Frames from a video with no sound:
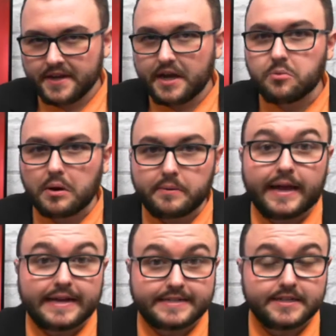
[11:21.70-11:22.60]
And welcome
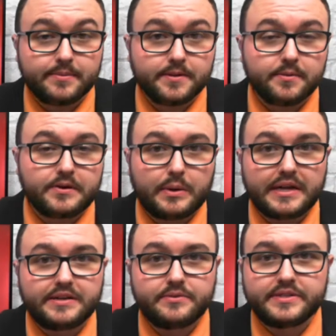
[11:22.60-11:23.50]
back to
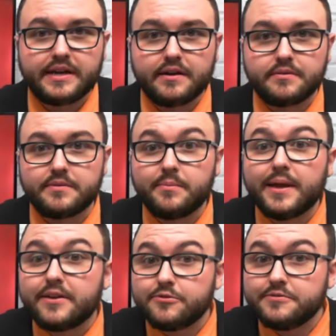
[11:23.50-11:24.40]
WNY News Now. The
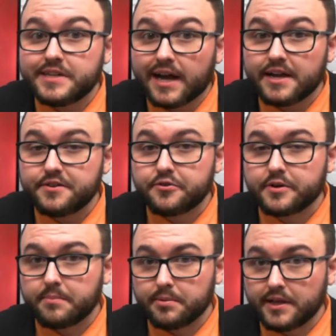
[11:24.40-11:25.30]
man who died
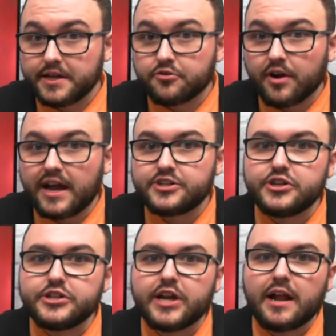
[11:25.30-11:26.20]
during a plane crash
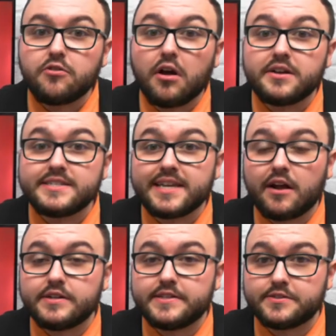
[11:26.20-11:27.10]
in Cattaraugus
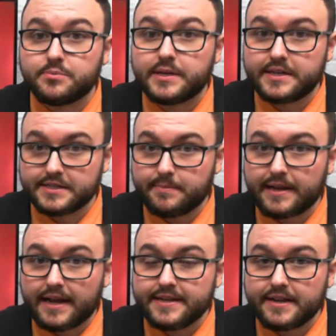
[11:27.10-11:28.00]
County this week has
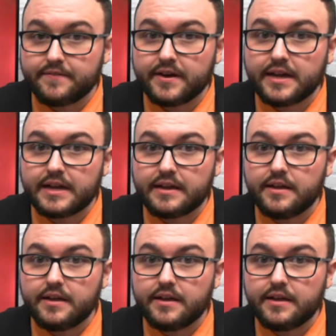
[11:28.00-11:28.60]
been identified.